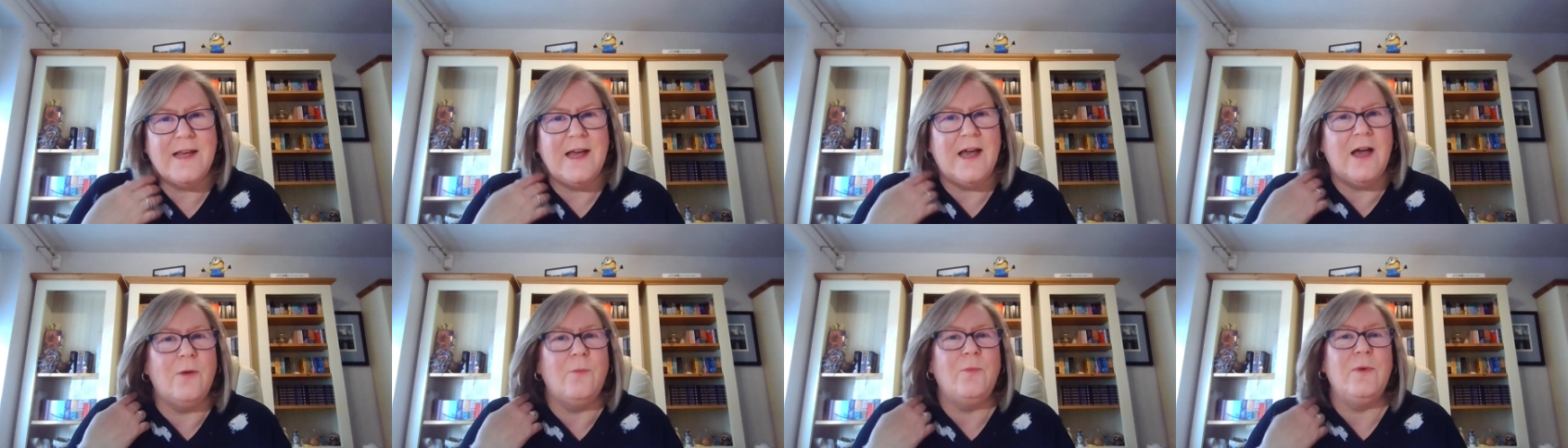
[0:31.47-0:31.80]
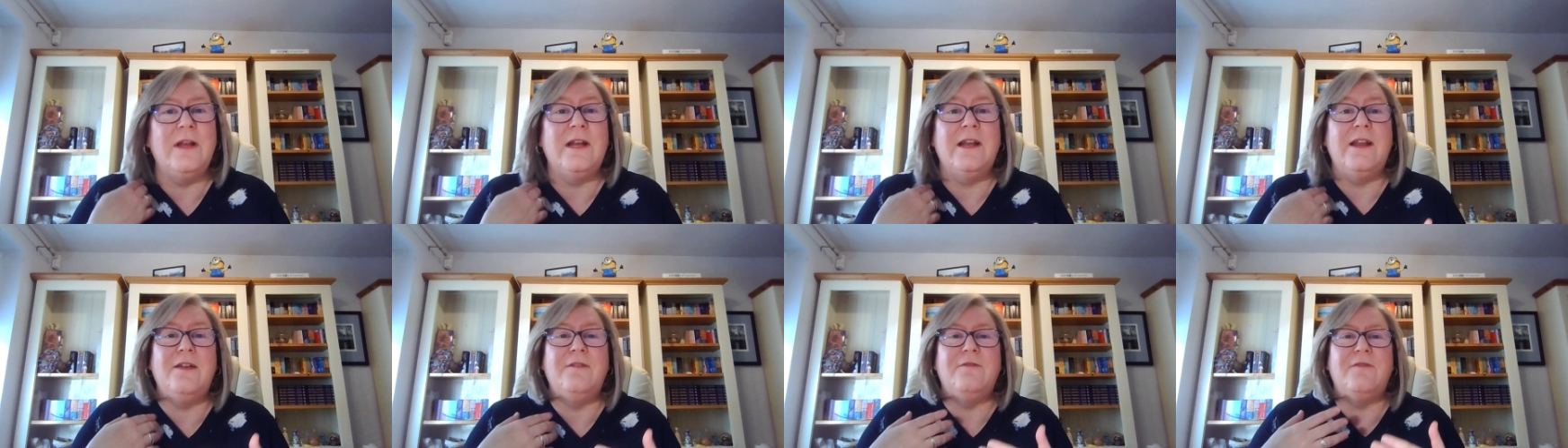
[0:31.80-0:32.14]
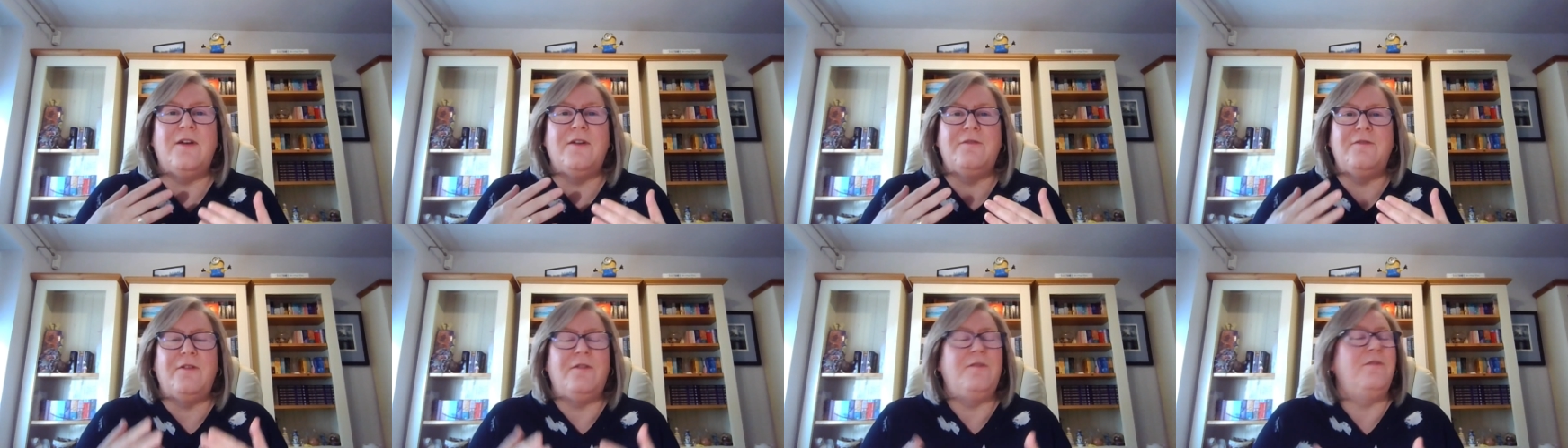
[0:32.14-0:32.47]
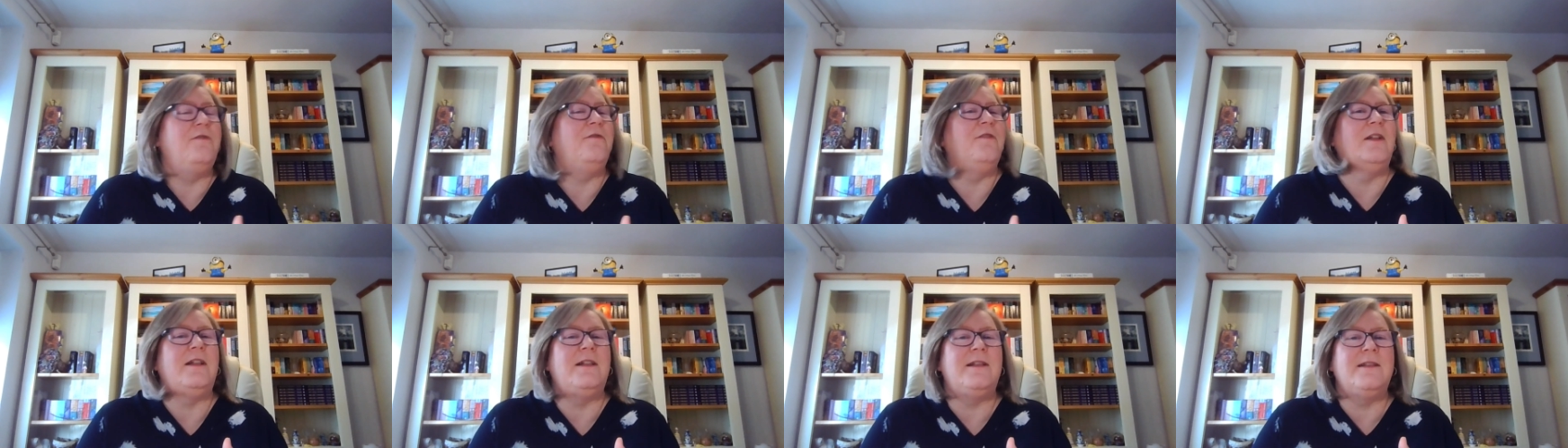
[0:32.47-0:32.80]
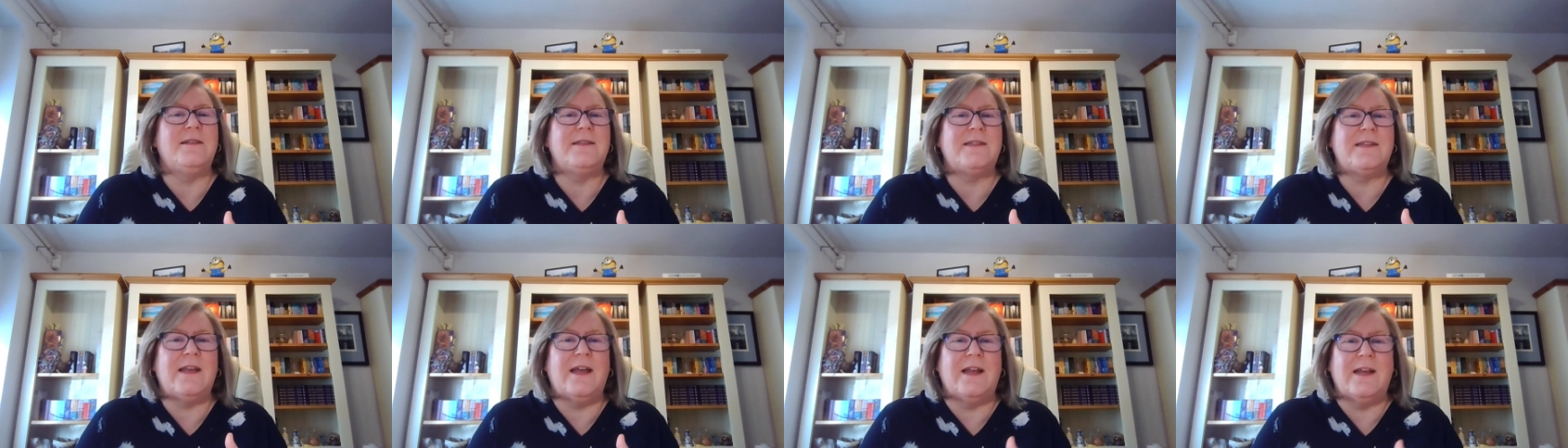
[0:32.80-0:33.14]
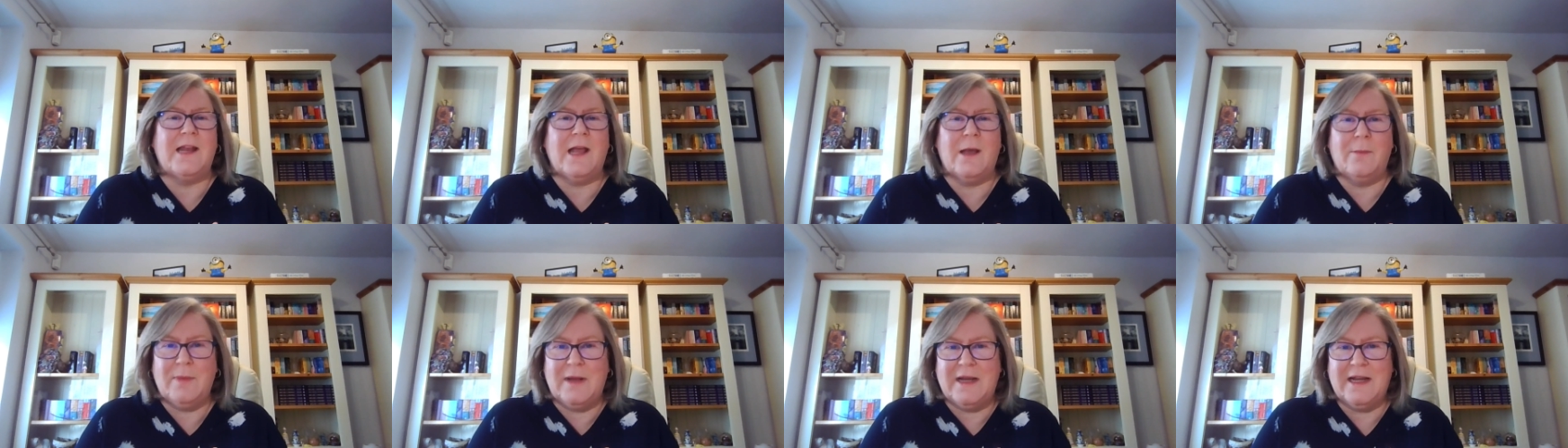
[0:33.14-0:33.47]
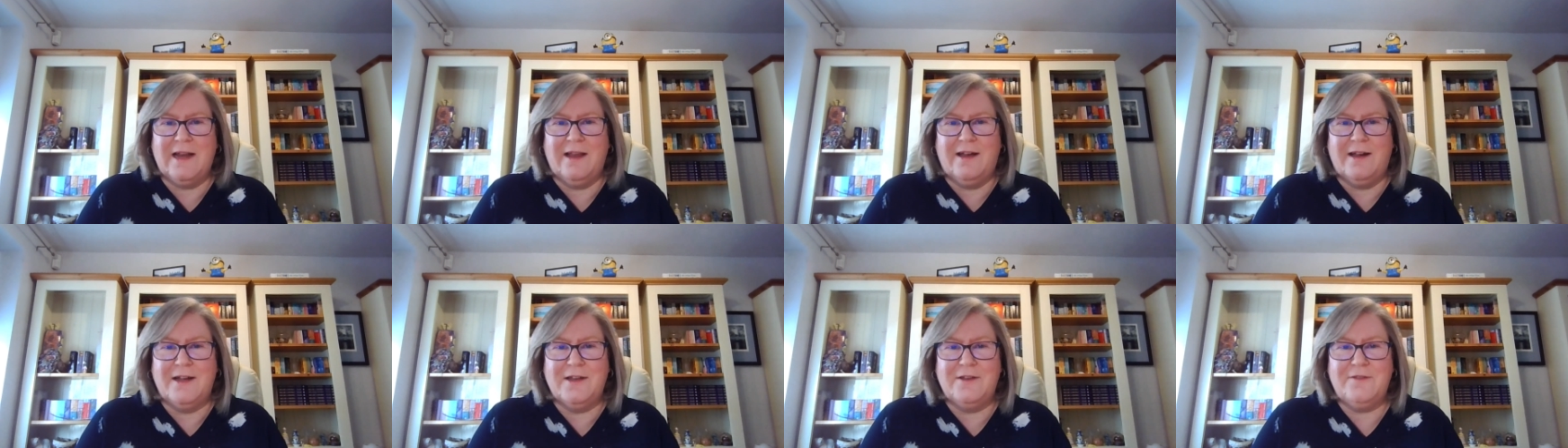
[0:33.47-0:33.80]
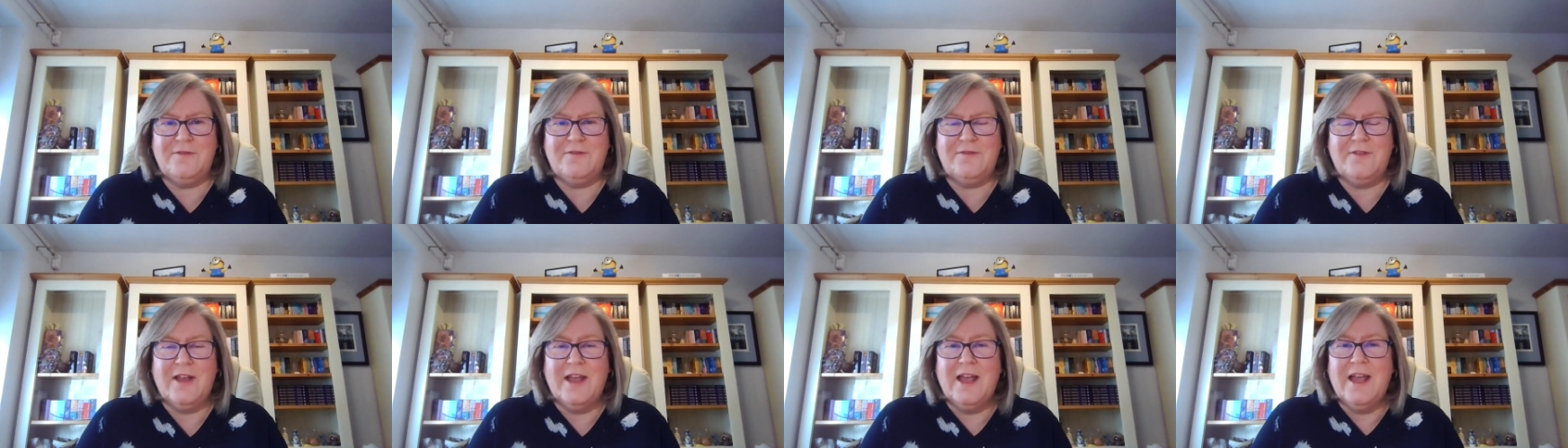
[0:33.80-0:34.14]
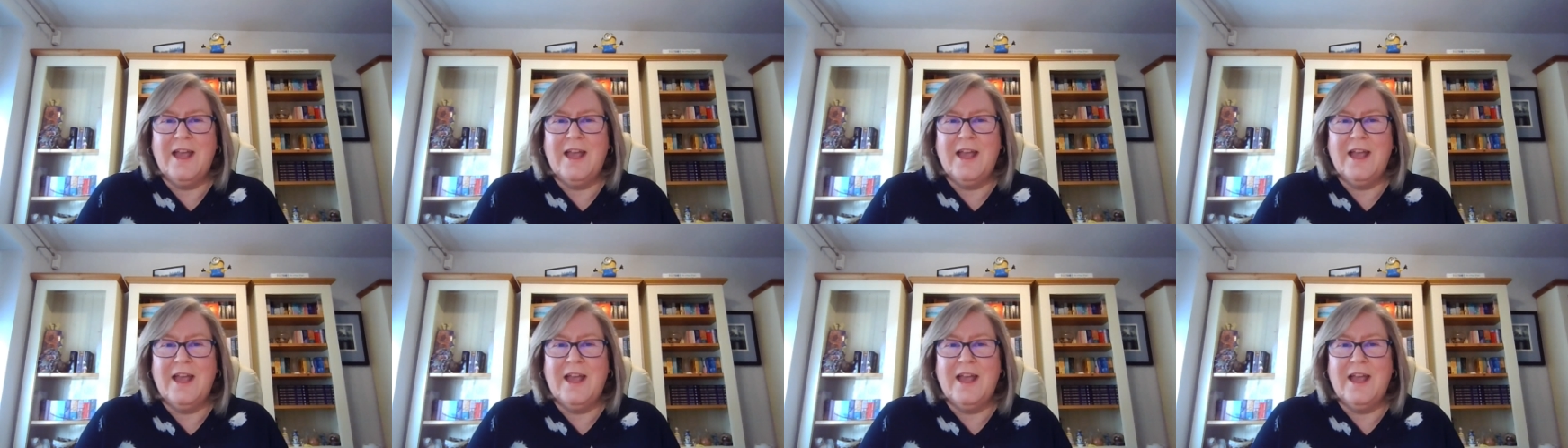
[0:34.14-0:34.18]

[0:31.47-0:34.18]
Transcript: and we live a fulfilled and happy life.